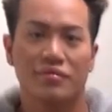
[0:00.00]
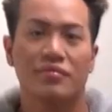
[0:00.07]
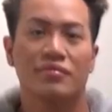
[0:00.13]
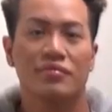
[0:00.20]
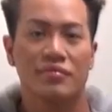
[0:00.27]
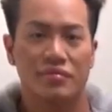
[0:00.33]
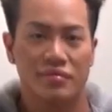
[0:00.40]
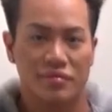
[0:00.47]

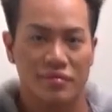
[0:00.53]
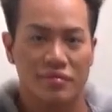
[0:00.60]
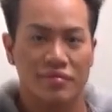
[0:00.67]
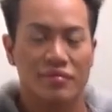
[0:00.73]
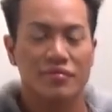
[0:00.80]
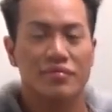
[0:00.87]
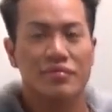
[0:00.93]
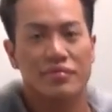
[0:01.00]

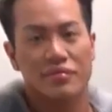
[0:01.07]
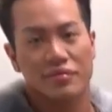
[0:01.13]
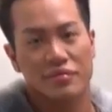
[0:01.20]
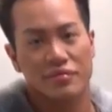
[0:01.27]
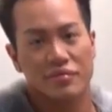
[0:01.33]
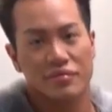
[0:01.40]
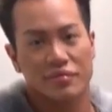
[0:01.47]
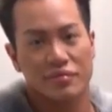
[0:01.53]

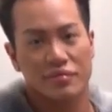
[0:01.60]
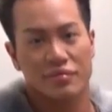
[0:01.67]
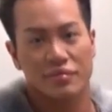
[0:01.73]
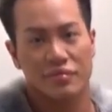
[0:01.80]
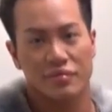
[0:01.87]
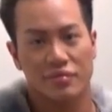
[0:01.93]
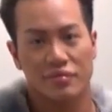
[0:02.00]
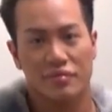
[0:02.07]

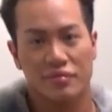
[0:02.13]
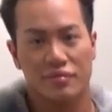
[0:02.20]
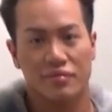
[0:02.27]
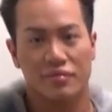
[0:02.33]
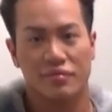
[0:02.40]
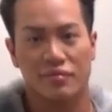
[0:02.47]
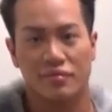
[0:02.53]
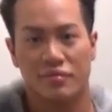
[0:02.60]

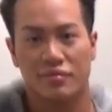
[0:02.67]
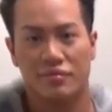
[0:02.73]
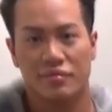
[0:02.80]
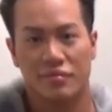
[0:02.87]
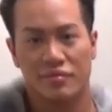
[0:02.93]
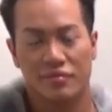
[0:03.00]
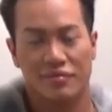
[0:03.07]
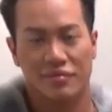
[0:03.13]

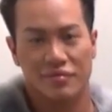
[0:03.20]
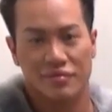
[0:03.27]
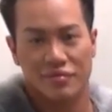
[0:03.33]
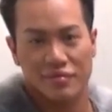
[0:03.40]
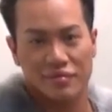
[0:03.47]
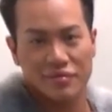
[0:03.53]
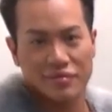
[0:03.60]
(silent)